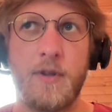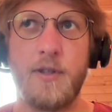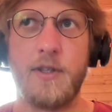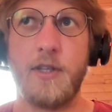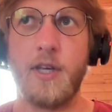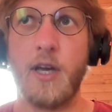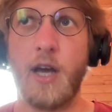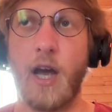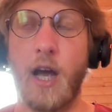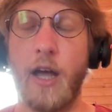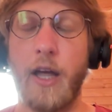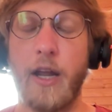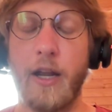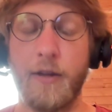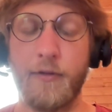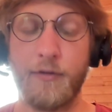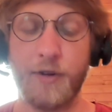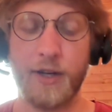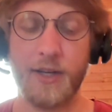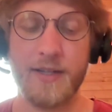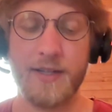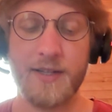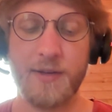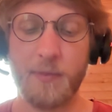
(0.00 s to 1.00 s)
Yeah, and I
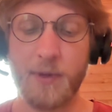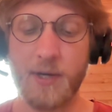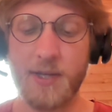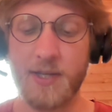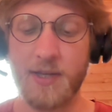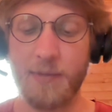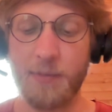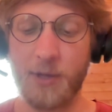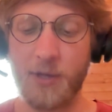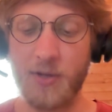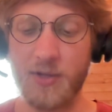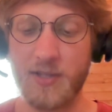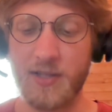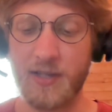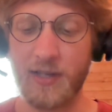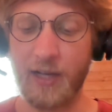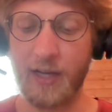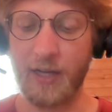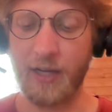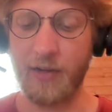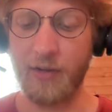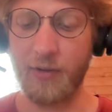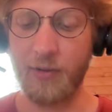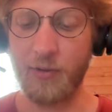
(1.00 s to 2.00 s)
think it's amazing because
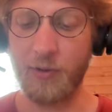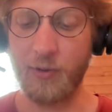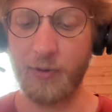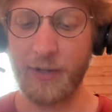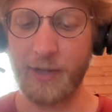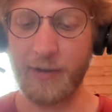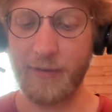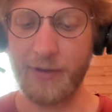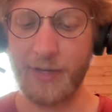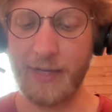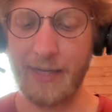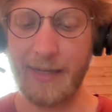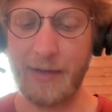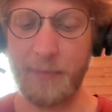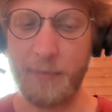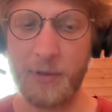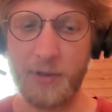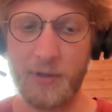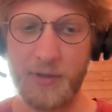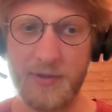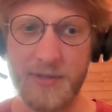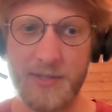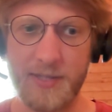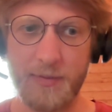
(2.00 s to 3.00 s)
like you don't have any
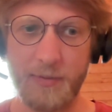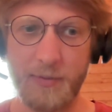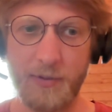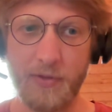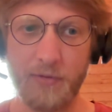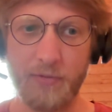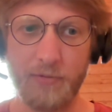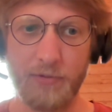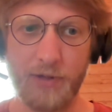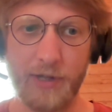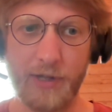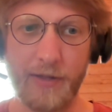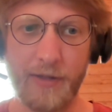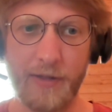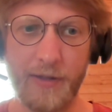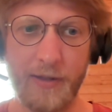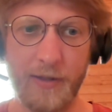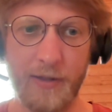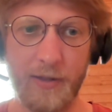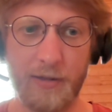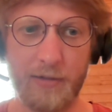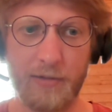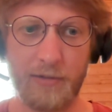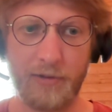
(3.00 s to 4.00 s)
dependency when you read
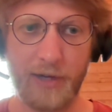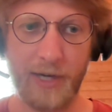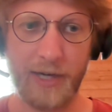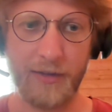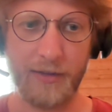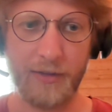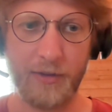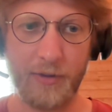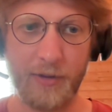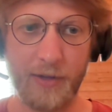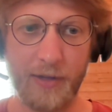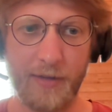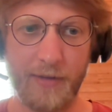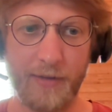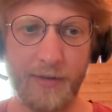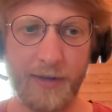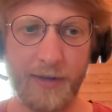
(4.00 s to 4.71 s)
or write the data,